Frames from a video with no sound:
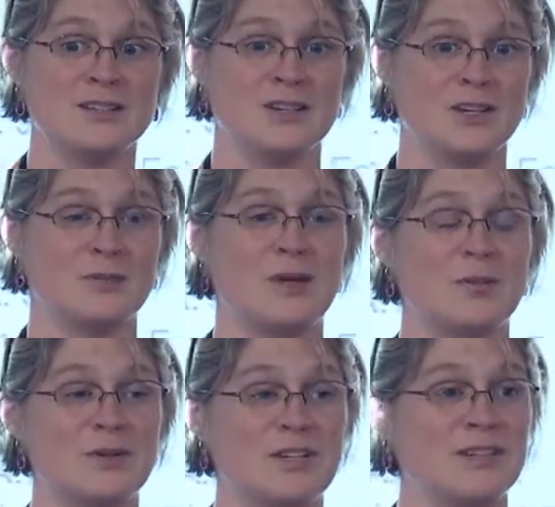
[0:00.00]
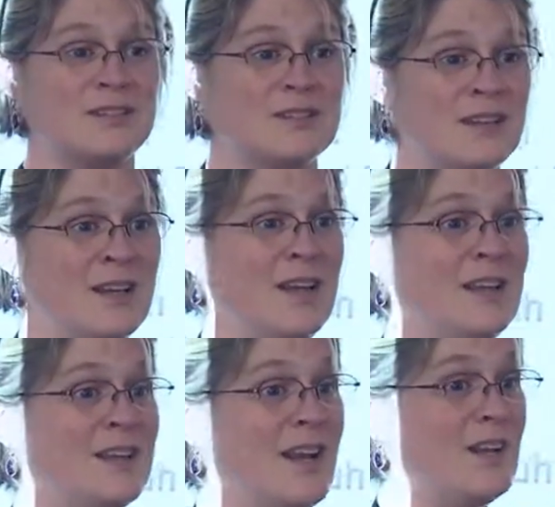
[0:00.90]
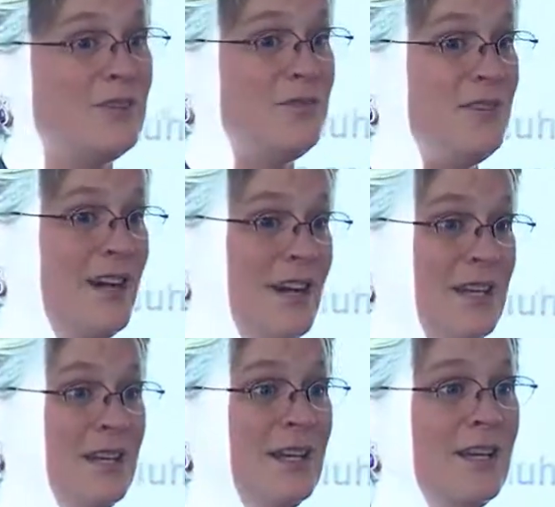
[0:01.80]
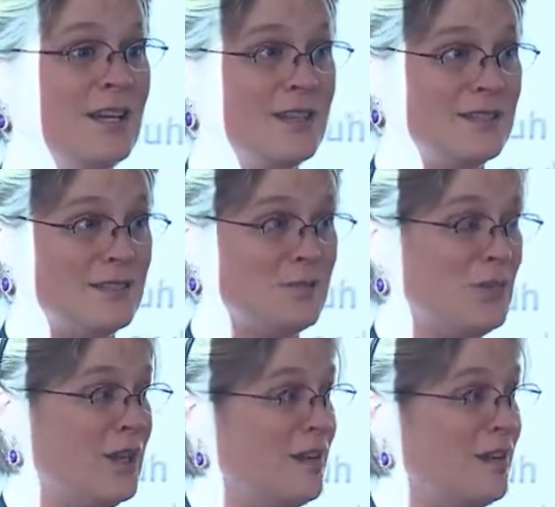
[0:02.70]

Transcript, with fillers: startup companies that I could find. That doesn't